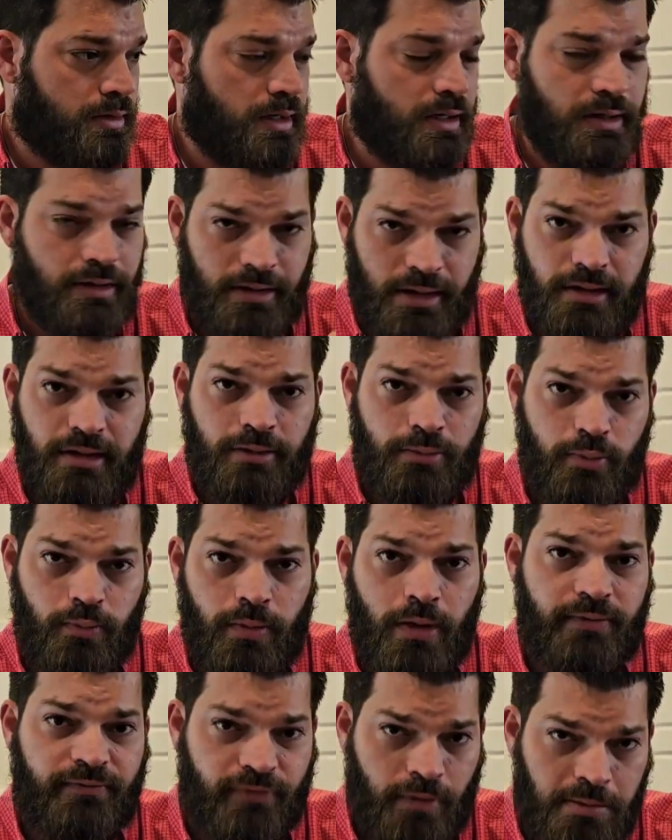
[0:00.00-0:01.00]
this is
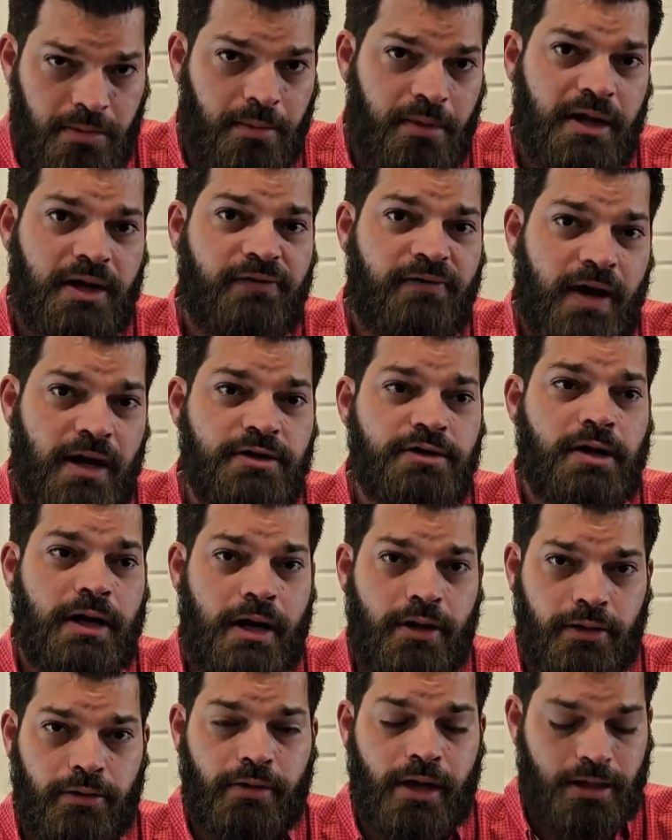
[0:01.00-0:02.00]
what from the manufacturer,
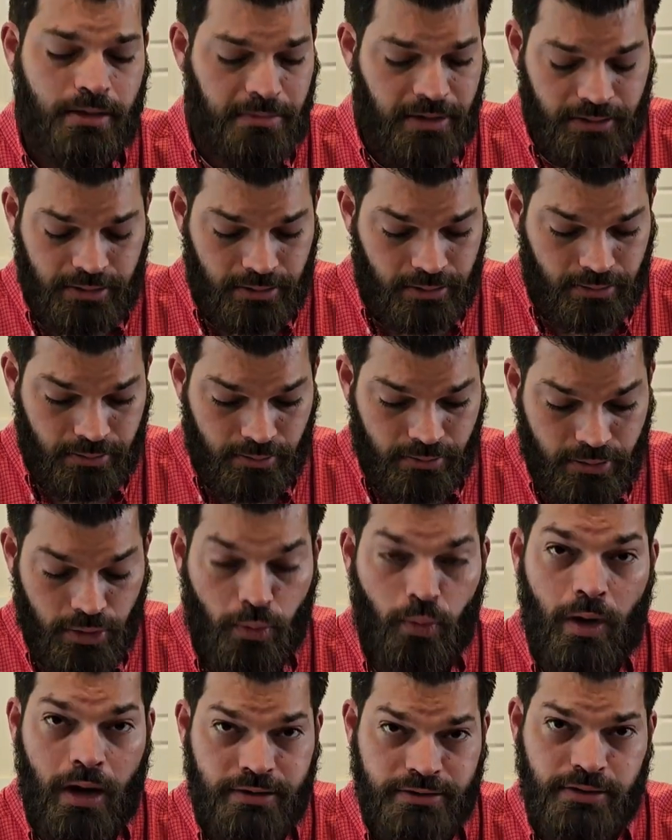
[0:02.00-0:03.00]
how they recommend to
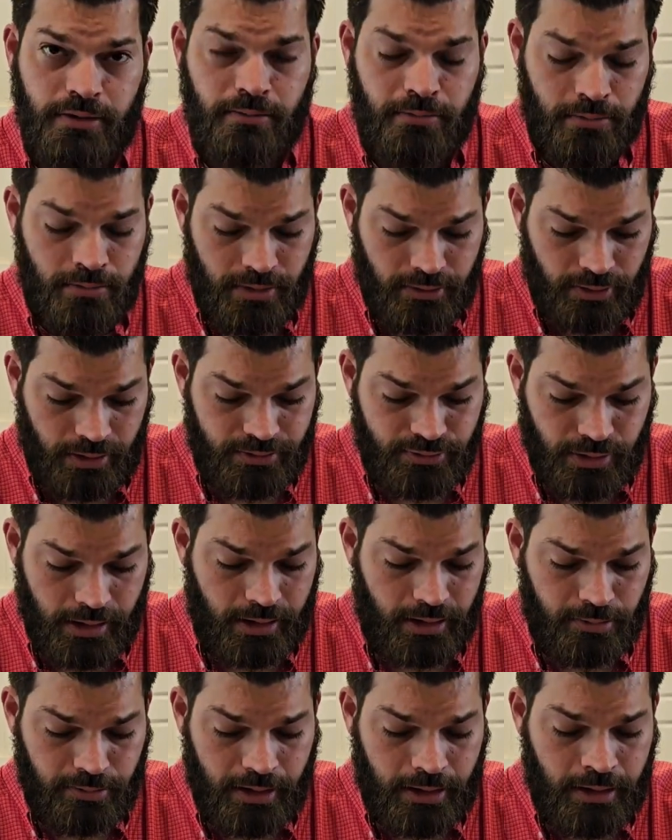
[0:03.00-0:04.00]
wash them and dry
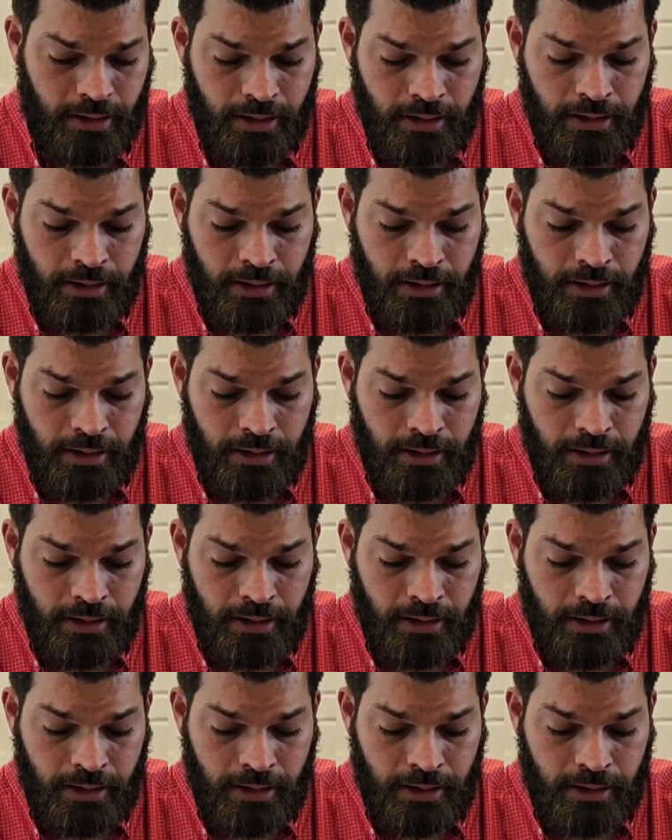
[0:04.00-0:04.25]
them, right?